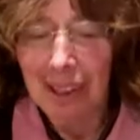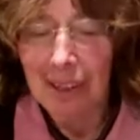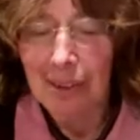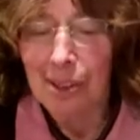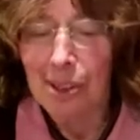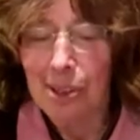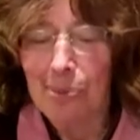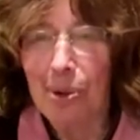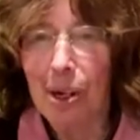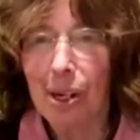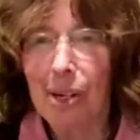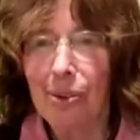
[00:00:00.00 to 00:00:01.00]
This is a
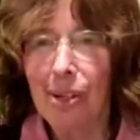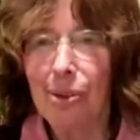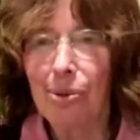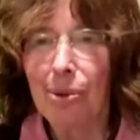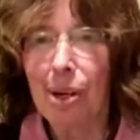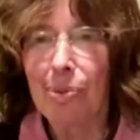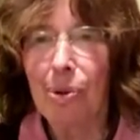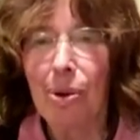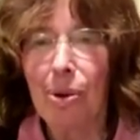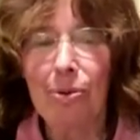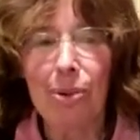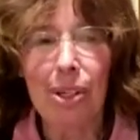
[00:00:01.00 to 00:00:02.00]
bracha that the Rebbe
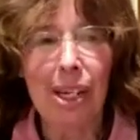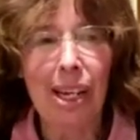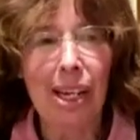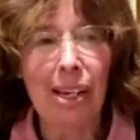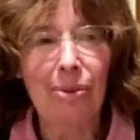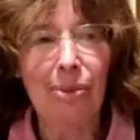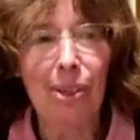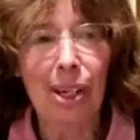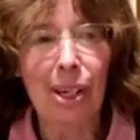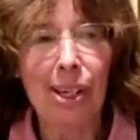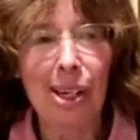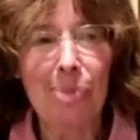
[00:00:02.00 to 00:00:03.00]
often gave
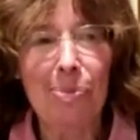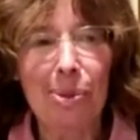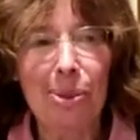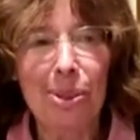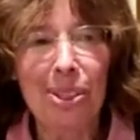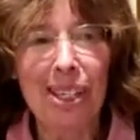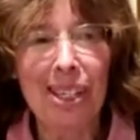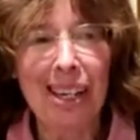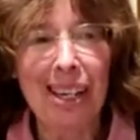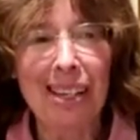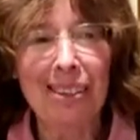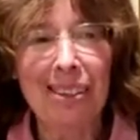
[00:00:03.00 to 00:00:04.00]
young couples that
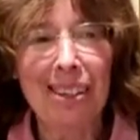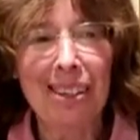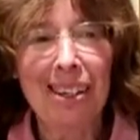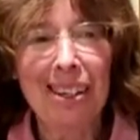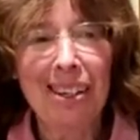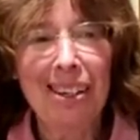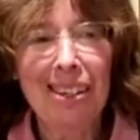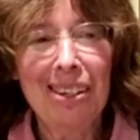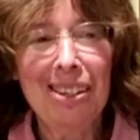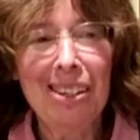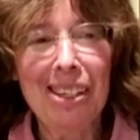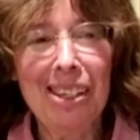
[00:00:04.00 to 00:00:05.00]
had
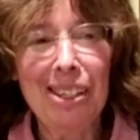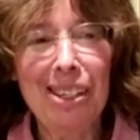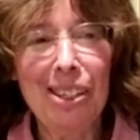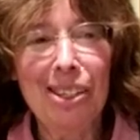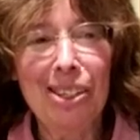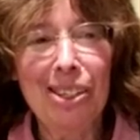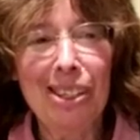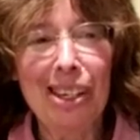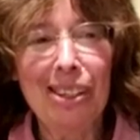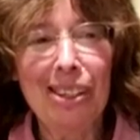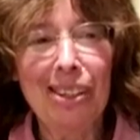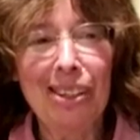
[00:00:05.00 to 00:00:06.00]
yechidus, that
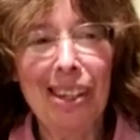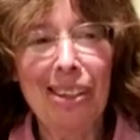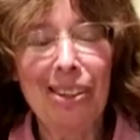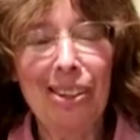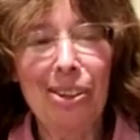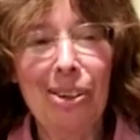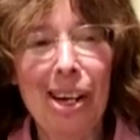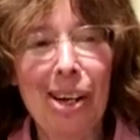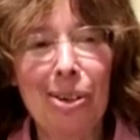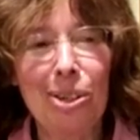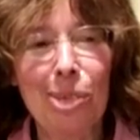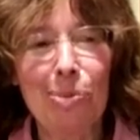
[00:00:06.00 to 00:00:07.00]
your
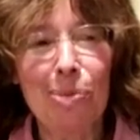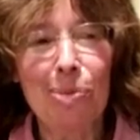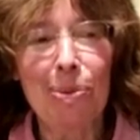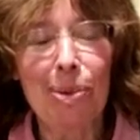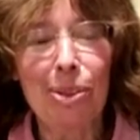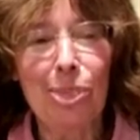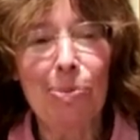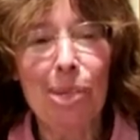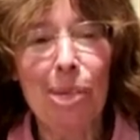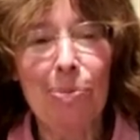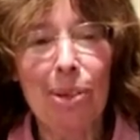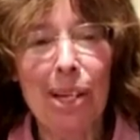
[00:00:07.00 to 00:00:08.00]
house should be
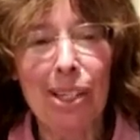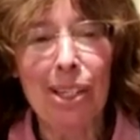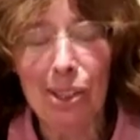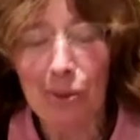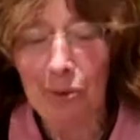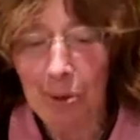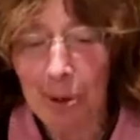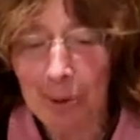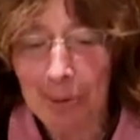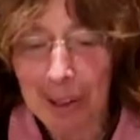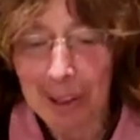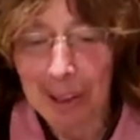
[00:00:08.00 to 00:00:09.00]
a place of
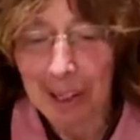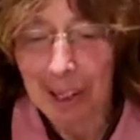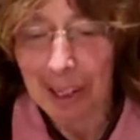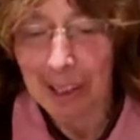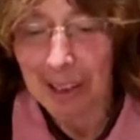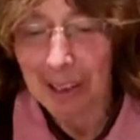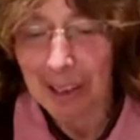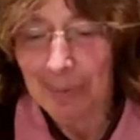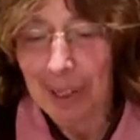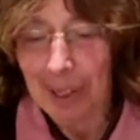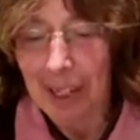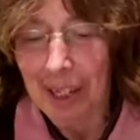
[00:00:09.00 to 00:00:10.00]
warmth and light.
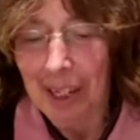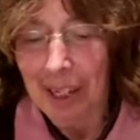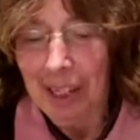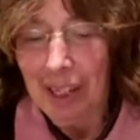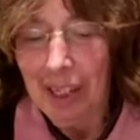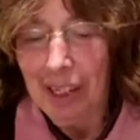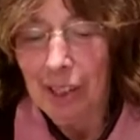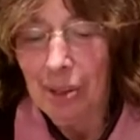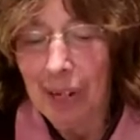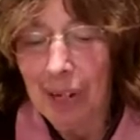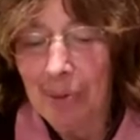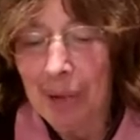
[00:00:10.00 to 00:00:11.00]
So
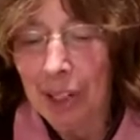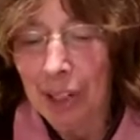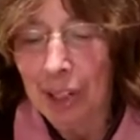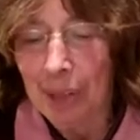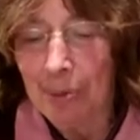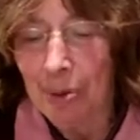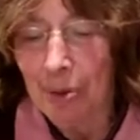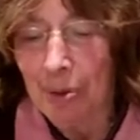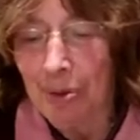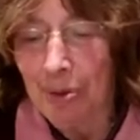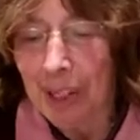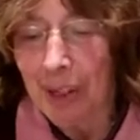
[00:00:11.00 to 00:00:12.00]
Rabbi Shimon
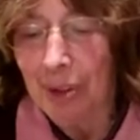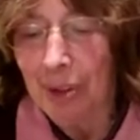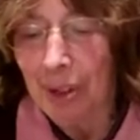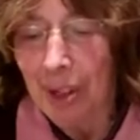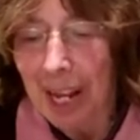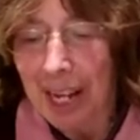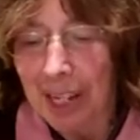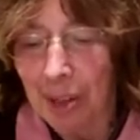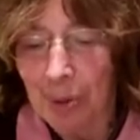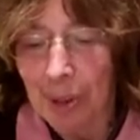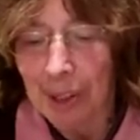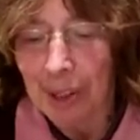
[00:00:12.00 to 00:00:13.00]
revealed the light
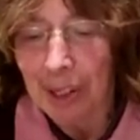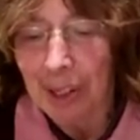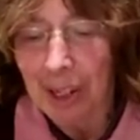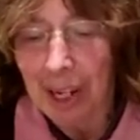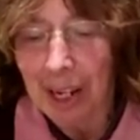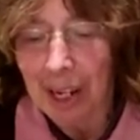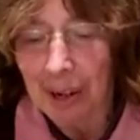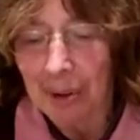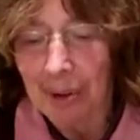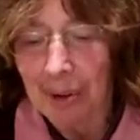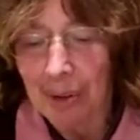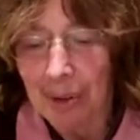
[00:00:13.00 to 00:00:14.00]
within the
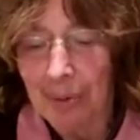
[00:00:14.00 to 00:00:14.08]
clouds.